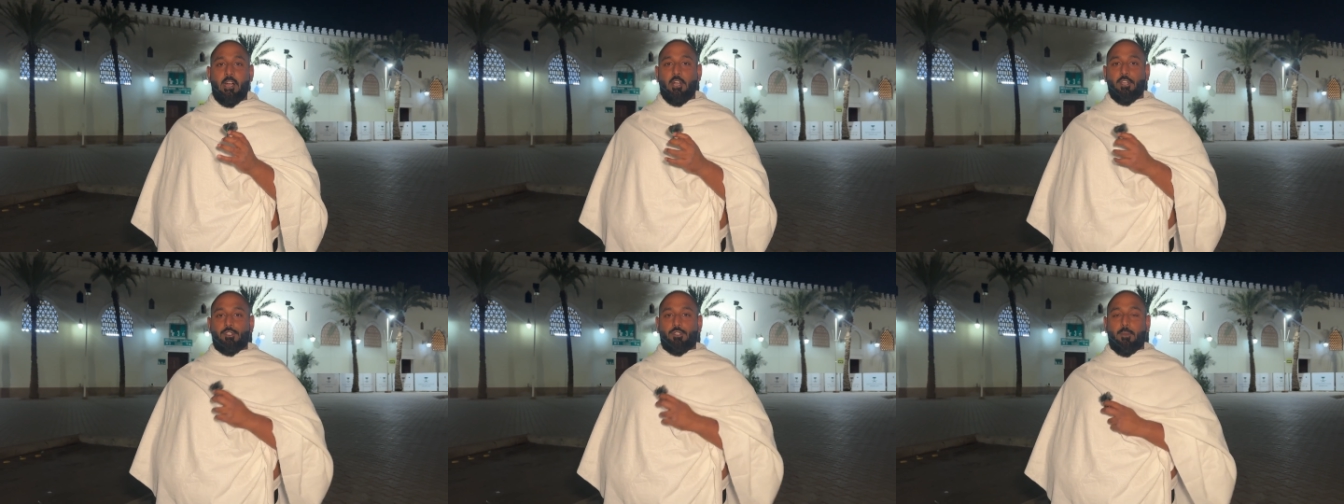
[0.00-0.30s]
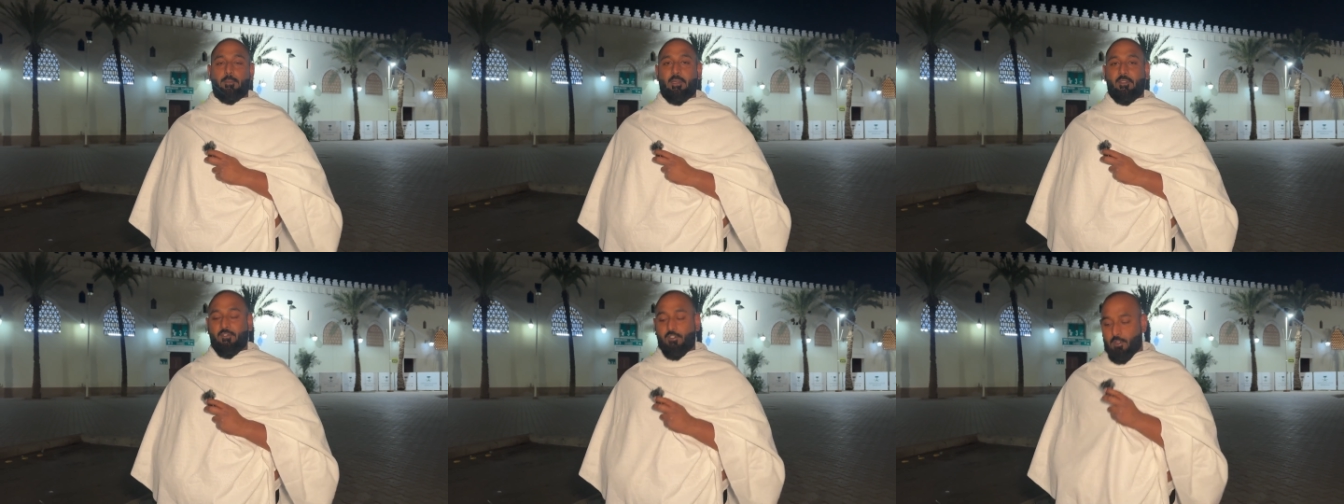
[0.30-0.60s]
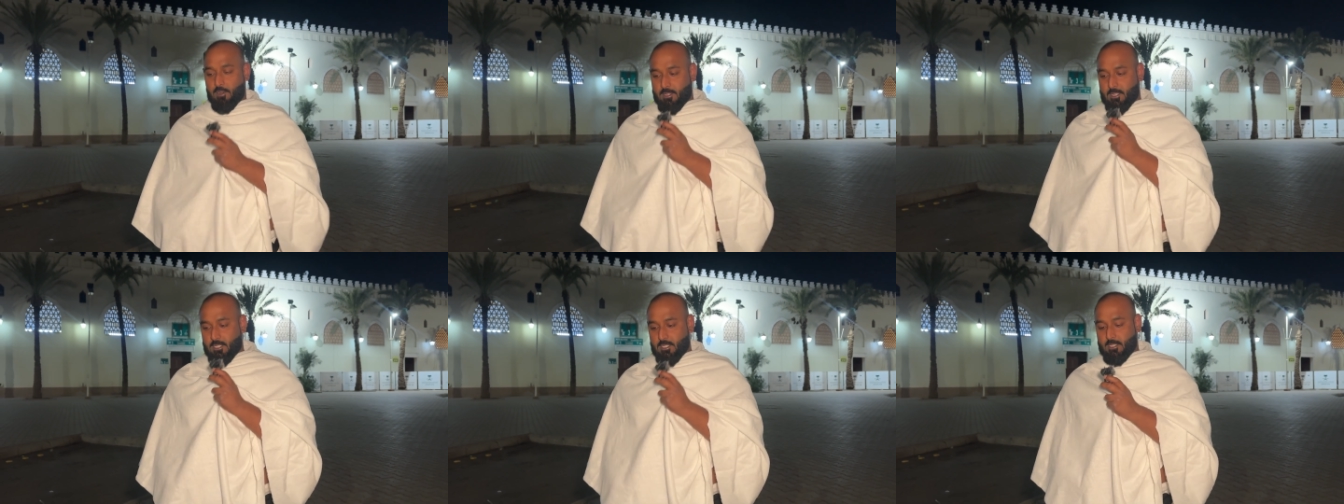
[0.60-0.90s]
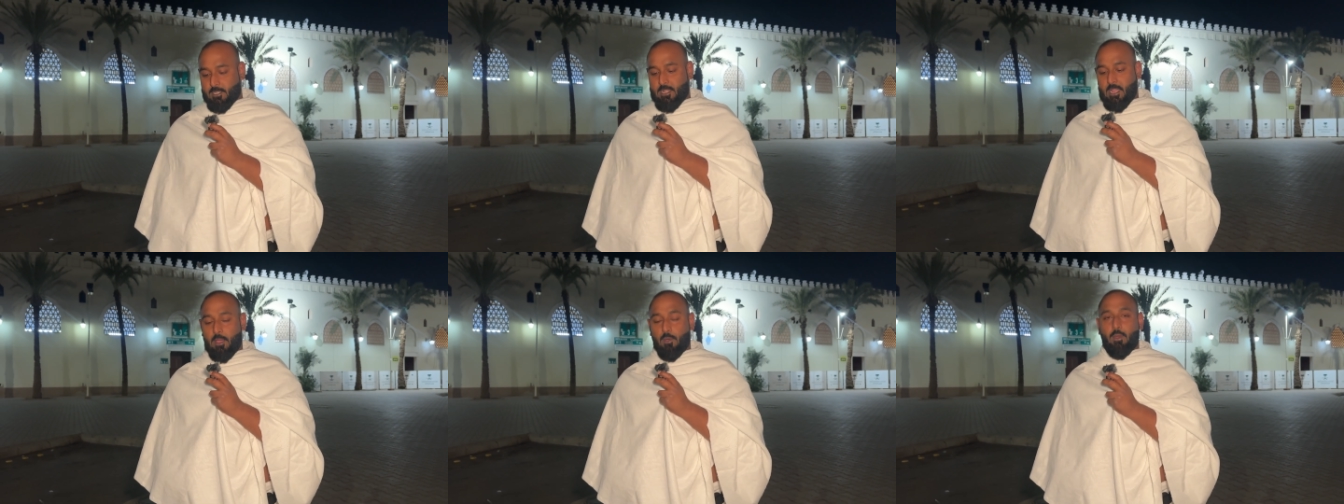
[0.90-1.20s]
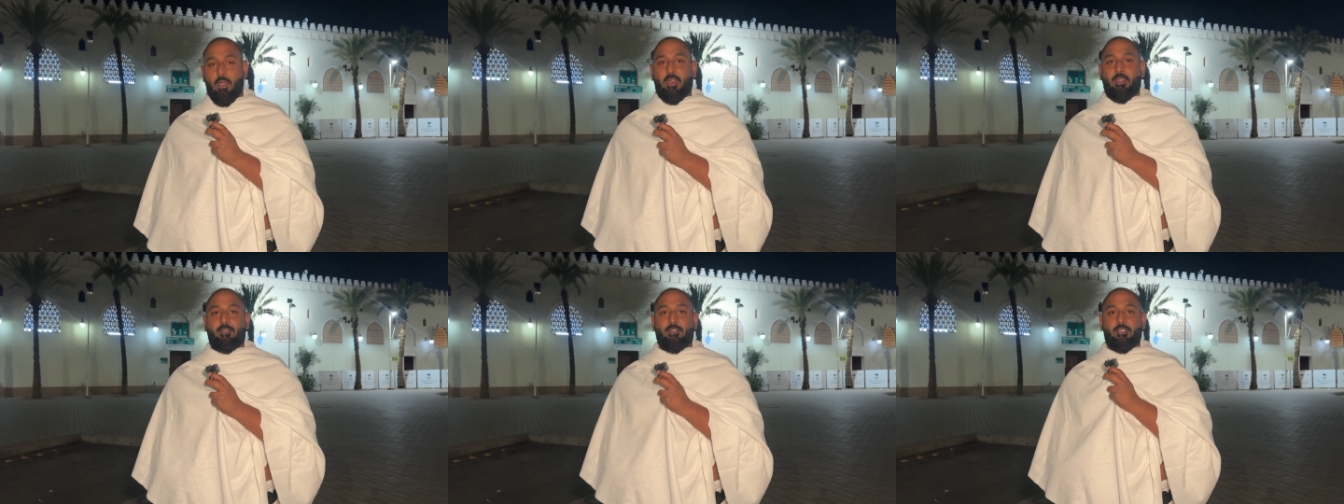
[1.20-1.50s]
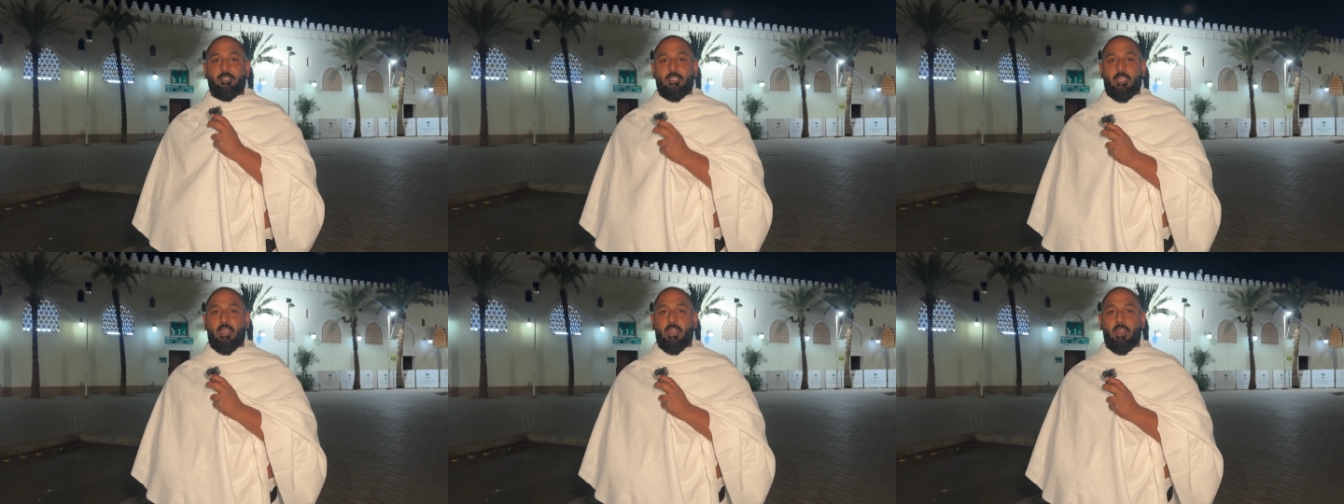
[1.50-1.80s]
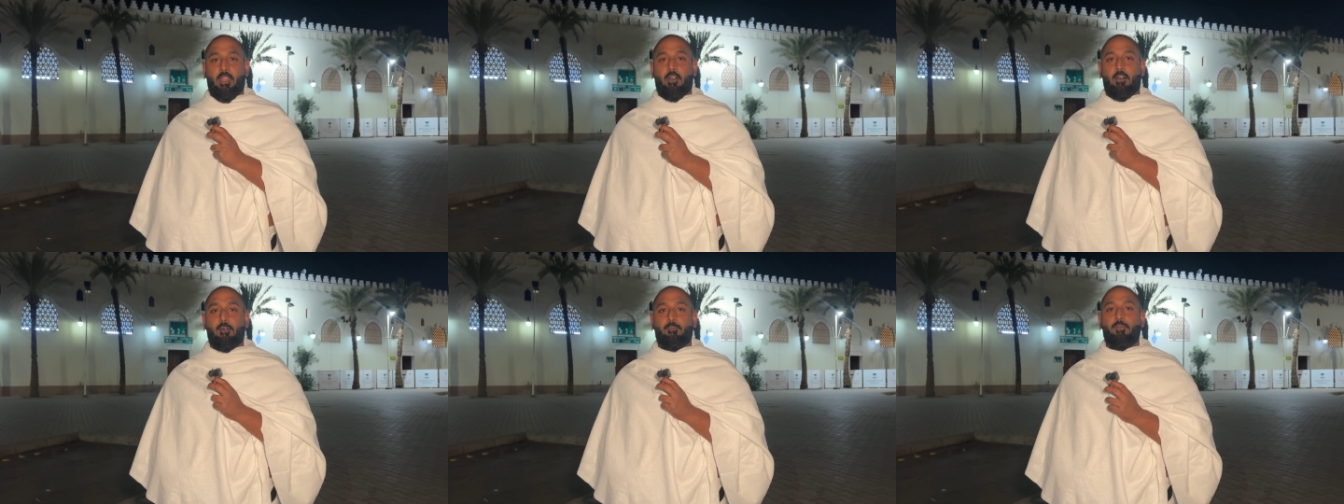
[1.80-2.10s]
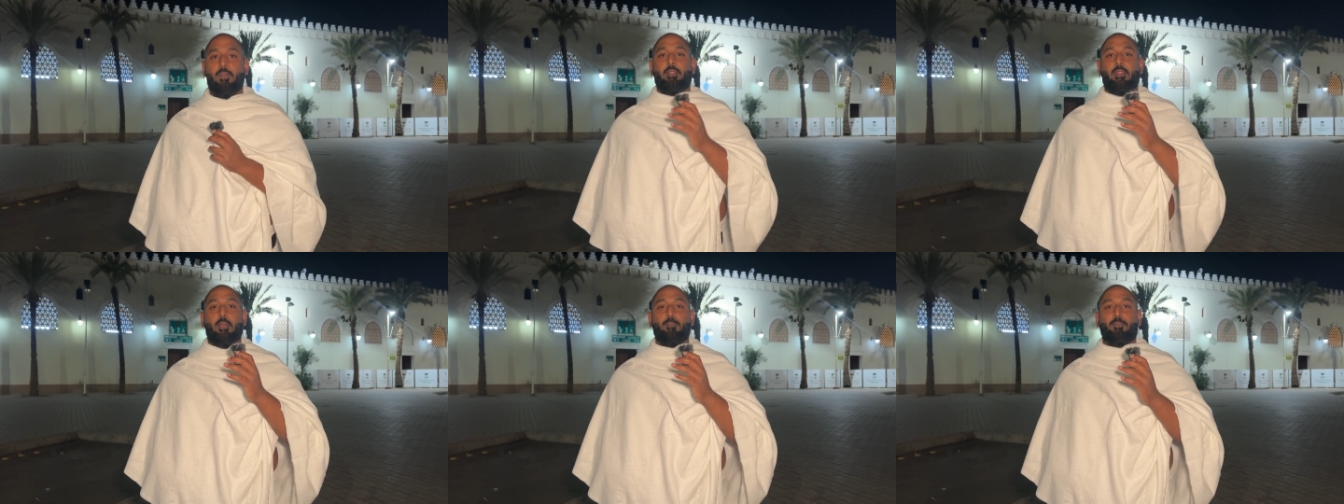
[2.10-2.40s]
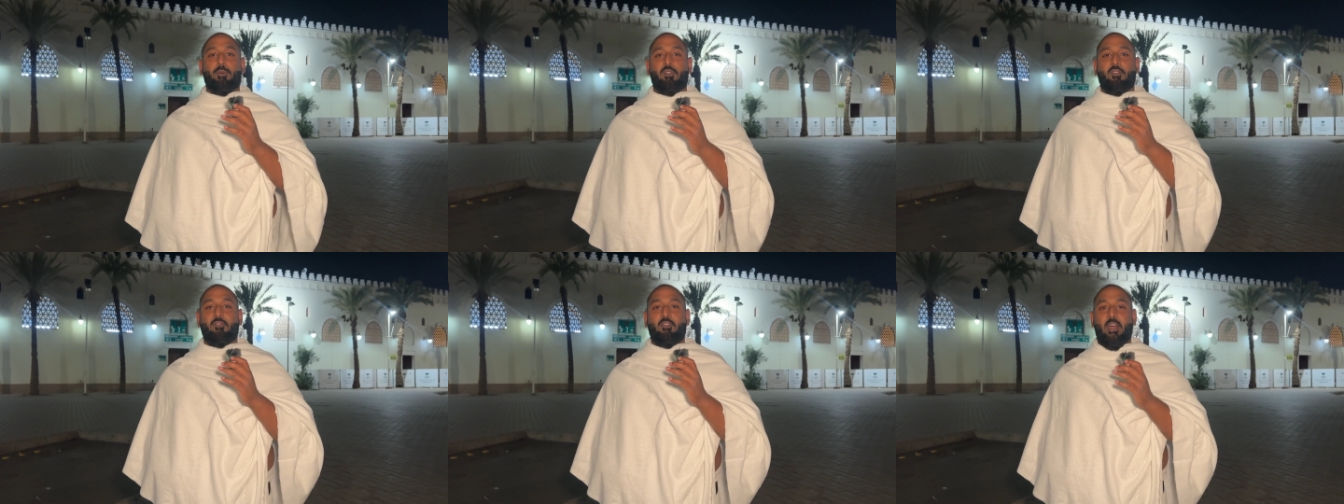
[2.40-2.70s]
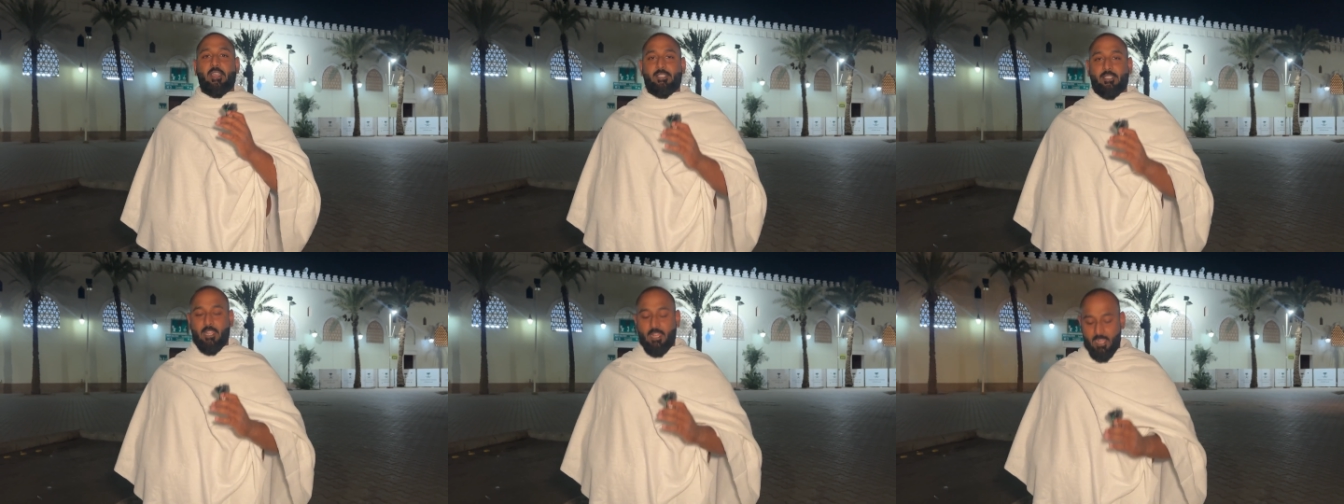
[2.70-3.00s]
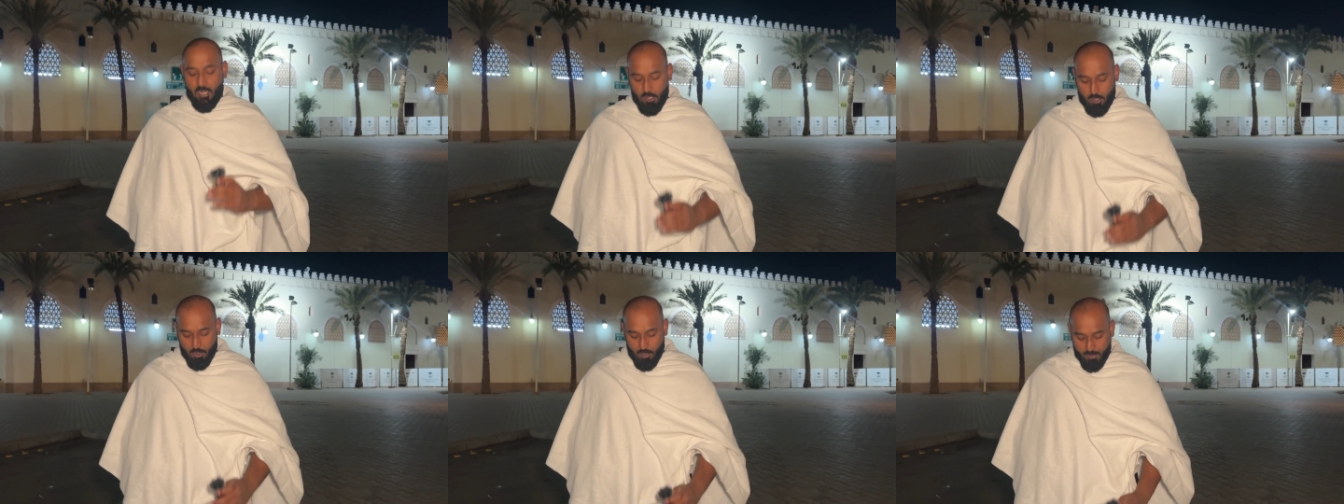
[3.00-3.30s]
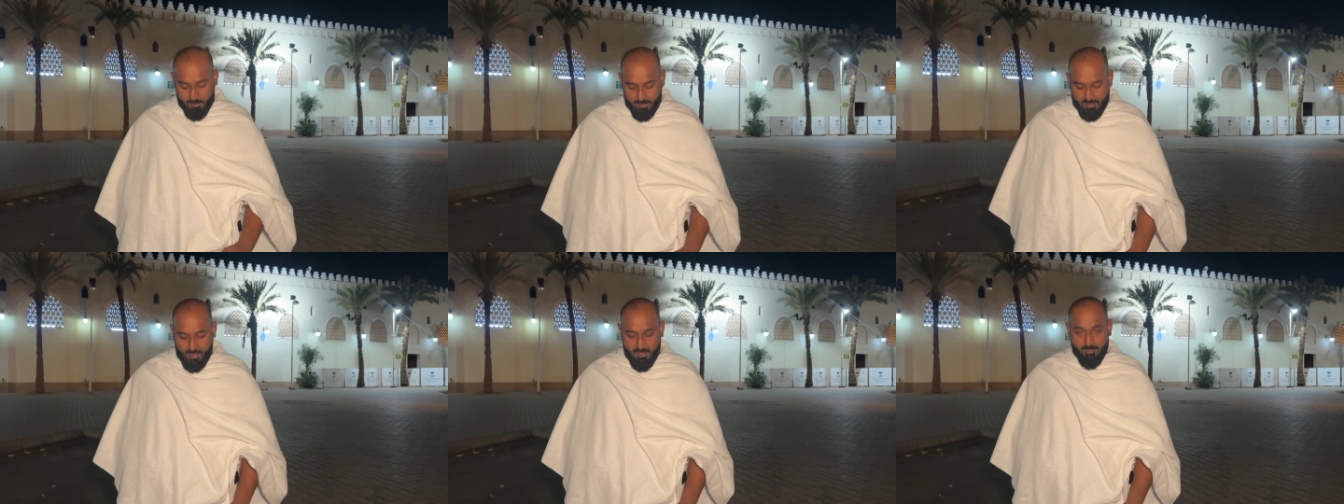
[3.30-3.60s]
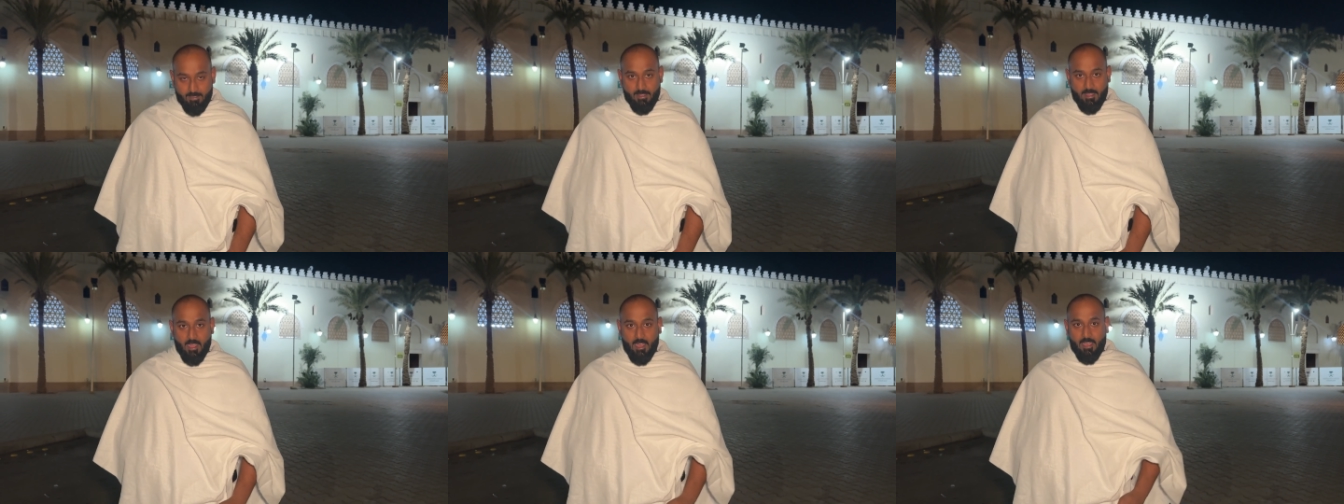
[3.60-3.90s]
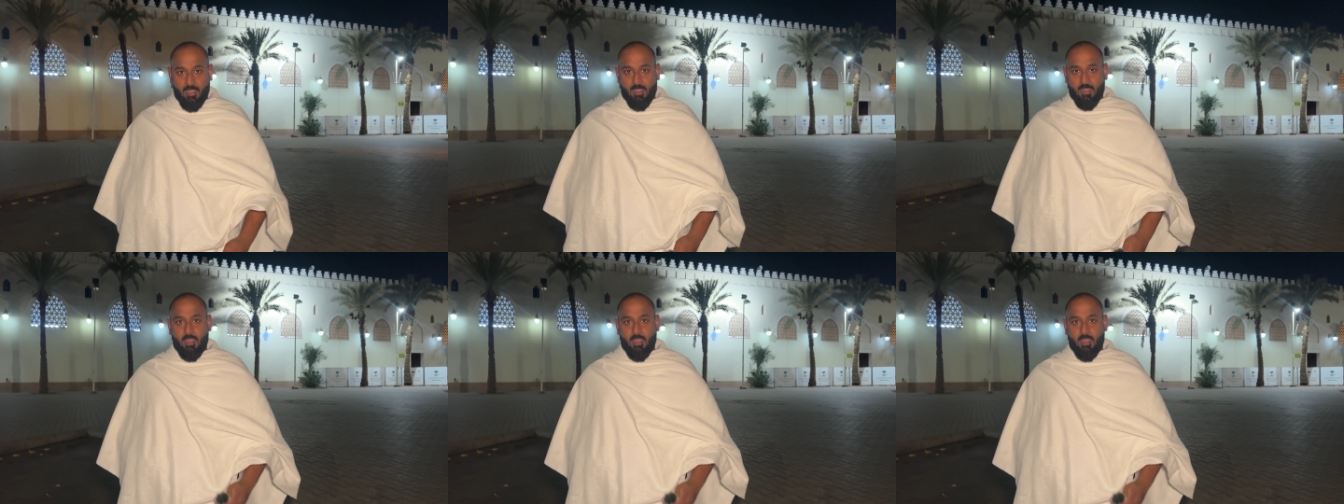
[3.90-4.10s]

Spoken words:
So before this, they wear this ihram, they put Vaseline on their thigh